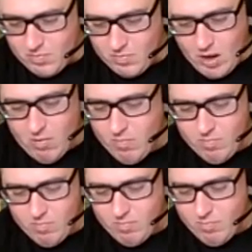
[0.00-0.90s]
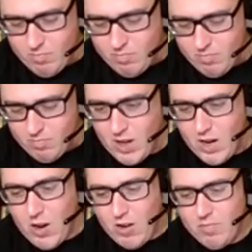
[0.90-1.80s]
No, not
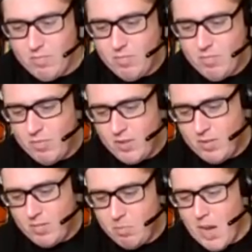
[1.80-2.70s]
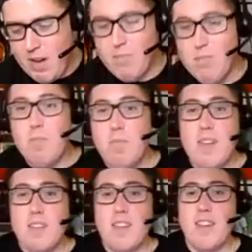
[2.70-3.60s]
at all. But
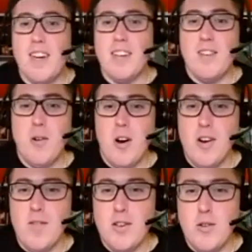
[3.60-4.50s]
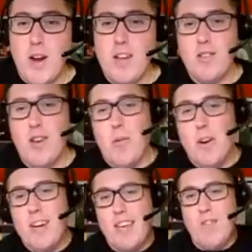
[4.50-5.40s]
that's going to take us to our divisional round. So we're
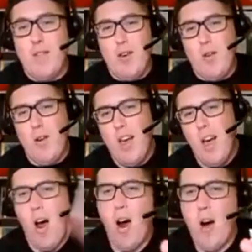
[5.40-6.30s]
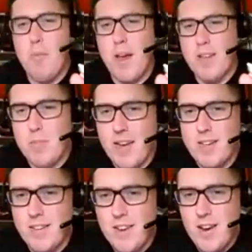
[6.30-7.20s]
going to give you our best
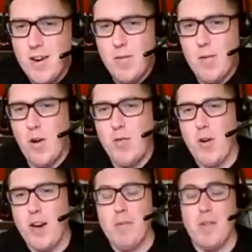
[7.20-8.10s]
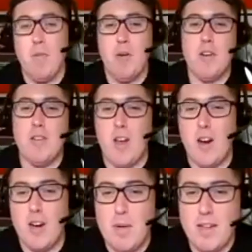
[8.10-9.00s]
bets for all four games. And we were just
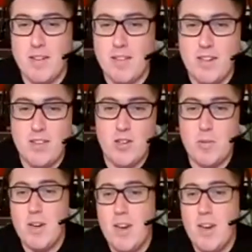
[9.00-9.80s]
talking about this, ladies and gentlemen.